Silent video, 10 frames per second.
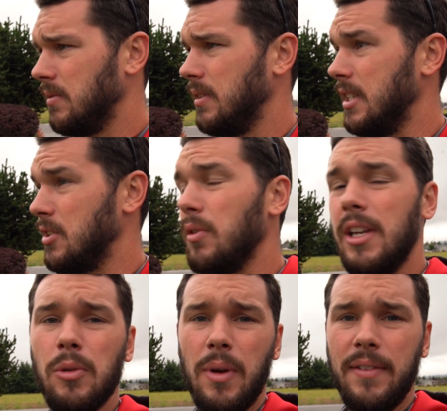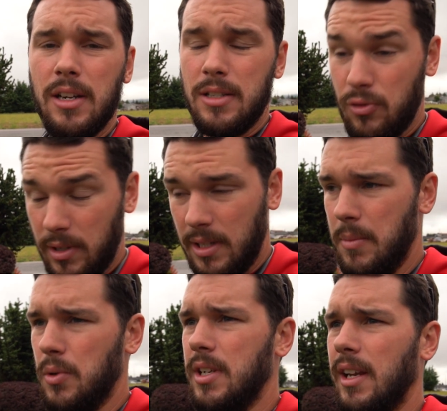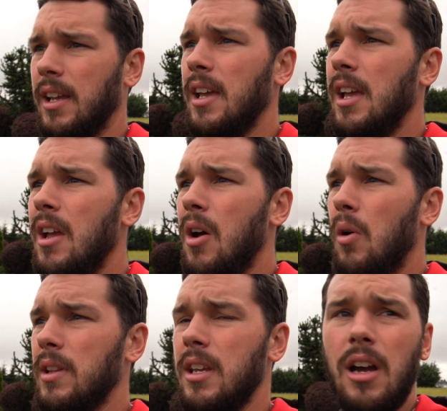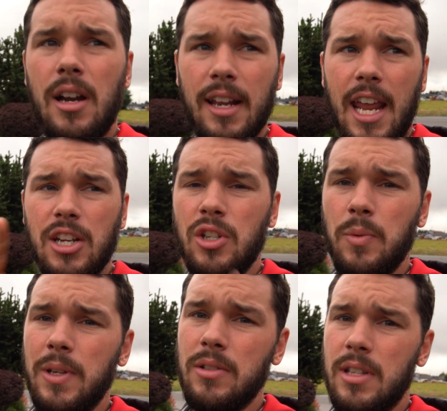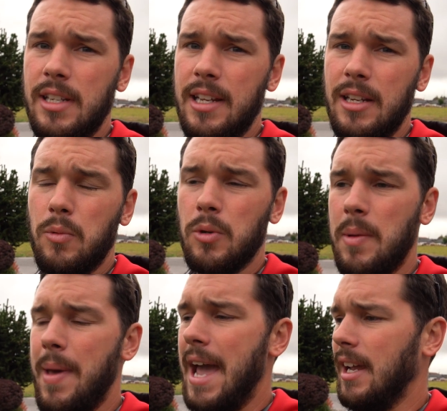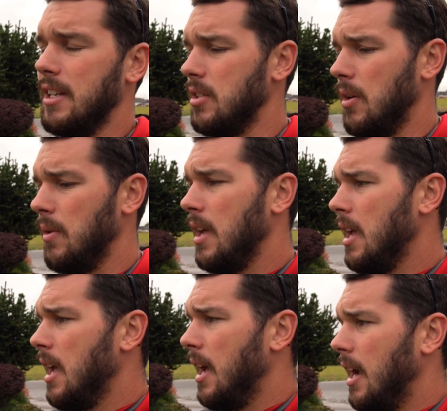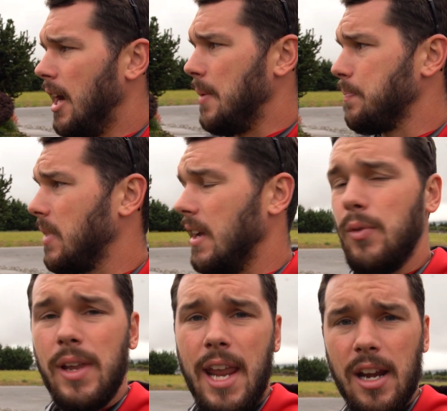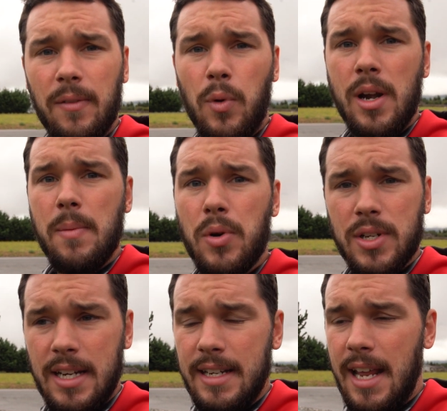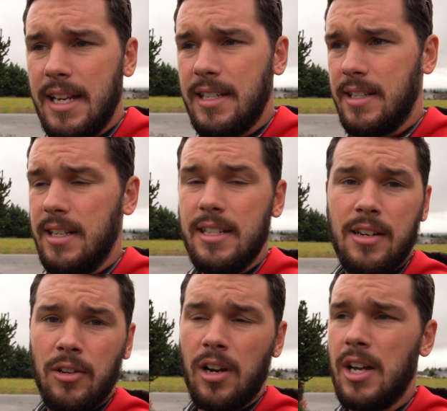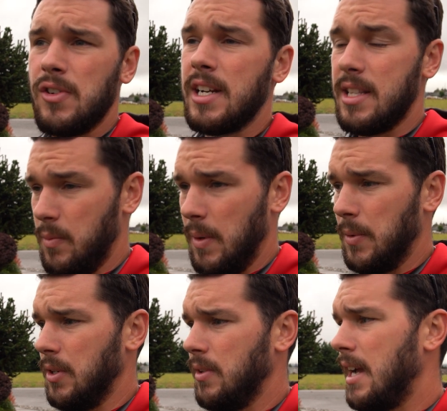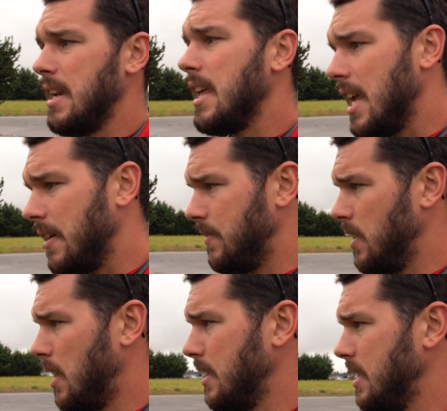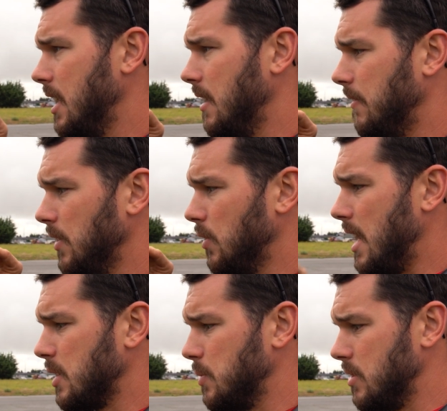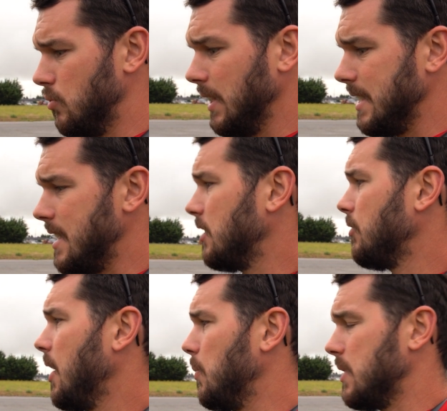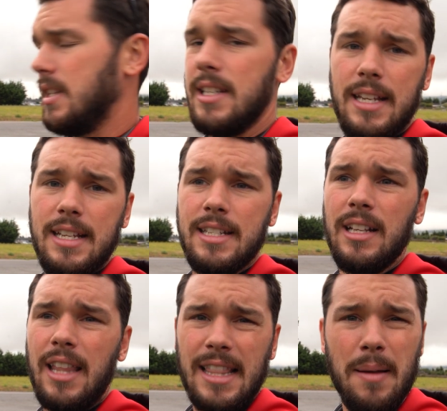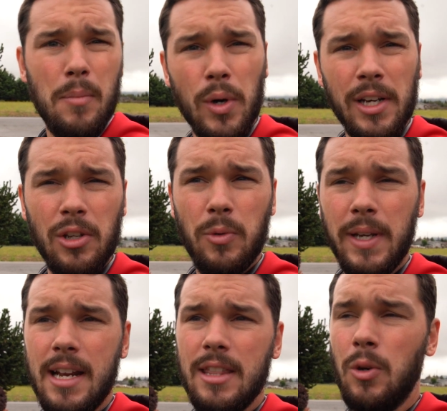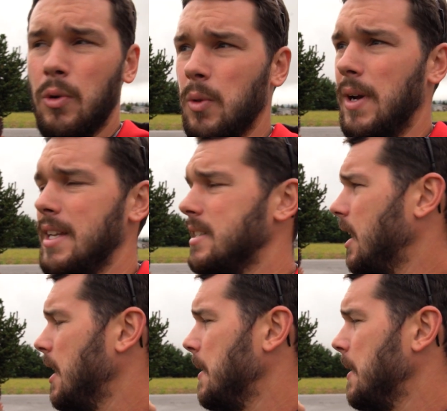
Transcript: this whole year, we've done strictly mulching. Only on occasion do we use the T where we bag it. So if we can avoid it, push it a day, since it is in our contracts, then we will do that. If not, if the grass was really saturated, which this isn't, like that morning dew we get in the northwest,